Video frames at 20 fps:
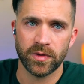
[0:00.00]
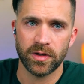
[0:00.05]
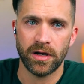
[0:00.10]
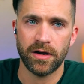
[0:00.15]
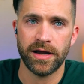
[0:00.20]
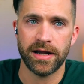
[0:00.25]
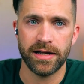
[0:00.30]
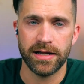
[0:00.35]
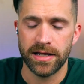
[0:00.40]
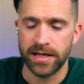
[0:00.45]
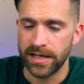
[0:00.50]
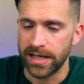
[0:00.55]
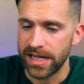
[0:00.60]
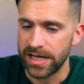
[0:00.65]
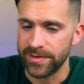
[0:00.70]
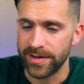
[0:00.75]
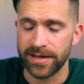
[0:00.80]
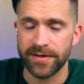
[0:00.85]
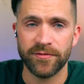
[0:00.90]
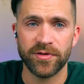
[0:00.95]
All right.
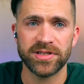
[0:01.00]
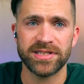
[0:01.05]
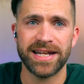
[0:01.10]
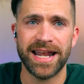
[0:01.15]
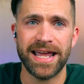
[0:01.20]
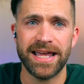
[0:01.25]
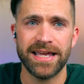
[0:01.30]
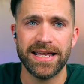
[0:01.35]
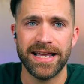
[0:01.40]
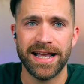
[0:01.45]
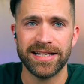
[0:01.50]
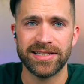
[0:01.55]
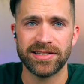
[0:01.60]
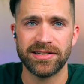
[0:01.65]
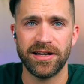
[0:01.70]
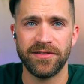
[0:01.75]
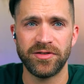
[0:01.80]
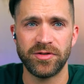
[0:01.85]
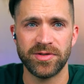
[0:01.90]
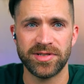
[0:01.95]
Anyway, for today, it's
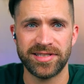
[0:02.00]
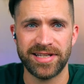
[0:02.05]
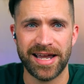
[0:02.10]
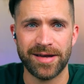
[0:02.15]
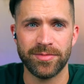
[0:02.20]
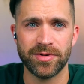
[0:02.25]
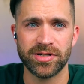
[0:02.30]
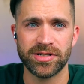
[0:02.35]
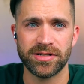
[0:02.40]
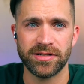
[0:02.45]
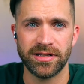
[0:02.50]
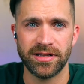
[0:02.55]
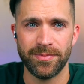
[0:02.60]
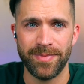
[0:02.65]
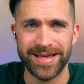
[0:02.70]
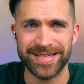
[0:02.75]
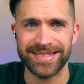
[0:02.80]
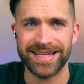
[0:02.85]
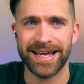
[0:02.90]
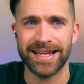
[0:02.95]
enough to establish the
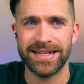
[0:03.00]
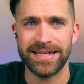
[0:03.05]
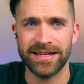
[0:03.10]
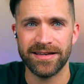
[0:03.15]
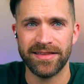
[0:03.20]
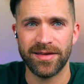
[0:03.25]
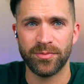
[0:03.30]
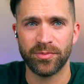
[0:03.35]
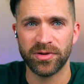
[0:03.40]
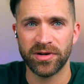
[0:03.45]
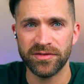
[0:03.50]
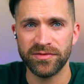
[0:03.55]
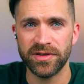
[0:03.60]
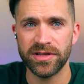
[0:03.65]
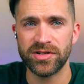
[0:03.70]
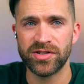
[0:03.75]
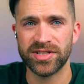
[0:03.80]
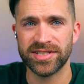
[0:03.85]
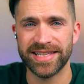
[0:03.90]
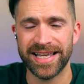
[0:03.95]
basic idea that
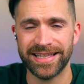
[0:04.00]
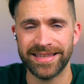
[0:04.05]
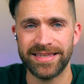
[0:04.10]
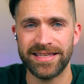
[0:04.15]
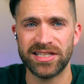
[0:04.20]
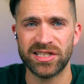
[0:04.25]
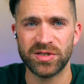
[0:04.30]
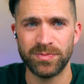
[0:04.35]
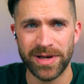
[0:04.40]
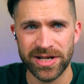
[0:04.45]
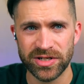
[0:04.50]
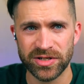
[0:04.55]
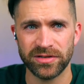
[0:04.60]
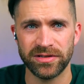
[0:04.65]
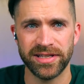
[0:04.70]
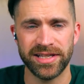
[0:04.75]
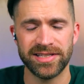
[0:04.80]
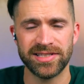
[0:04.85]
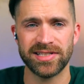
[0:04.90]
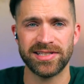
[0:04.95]
privilege is like these special
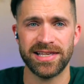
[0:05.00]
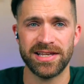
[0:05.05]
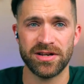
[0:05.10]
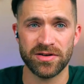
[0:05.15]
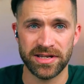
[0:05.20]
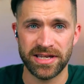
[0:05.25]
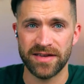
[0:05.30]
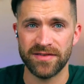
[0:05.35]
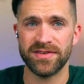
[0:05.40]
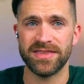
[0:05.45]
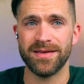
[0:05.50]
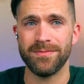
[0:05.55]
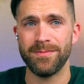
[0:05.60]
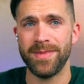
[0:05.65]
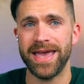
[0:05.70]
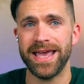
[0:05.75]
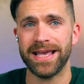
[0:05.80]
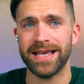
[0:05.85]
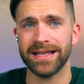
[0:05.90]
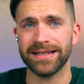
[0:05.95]
lenses that you're given that
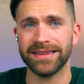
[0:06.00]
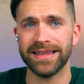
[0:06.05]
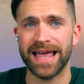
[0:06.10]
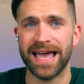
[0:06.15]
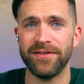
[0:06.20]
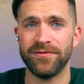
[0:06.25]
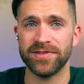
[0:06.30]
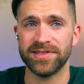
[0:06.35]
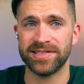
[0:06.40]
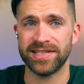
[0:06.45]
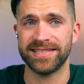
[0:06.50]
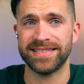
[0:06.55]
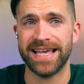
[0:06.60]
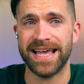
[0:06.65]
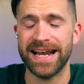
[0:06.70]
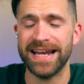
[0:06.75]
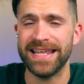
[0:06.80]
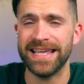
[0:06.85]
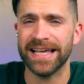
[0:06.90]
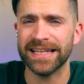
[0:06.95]
make life in
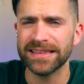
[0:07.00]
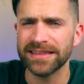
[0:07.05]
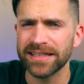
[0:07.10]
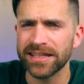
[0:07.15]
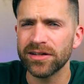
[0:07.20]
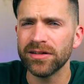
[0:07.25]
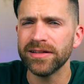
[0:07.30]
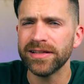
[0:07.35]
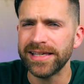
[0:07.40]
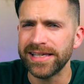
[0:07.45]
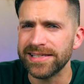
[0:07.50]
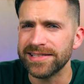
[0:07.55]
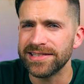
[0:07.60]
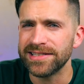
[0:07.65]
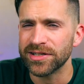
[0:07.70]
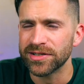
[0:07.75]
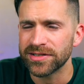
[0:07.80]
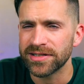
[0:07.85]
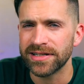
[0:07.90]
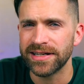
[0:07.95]
society a little
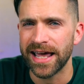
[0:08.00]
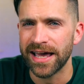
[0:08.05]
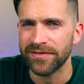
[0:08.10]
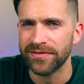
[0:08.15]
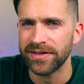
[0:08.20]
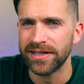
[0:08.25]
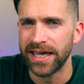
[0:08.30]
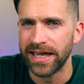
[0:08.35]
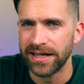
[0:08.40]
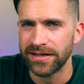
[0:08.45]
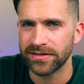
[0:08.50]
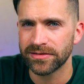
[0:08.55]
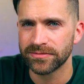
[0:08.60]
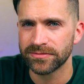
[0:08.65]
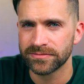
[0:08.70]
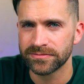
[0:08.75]
easier to navigate.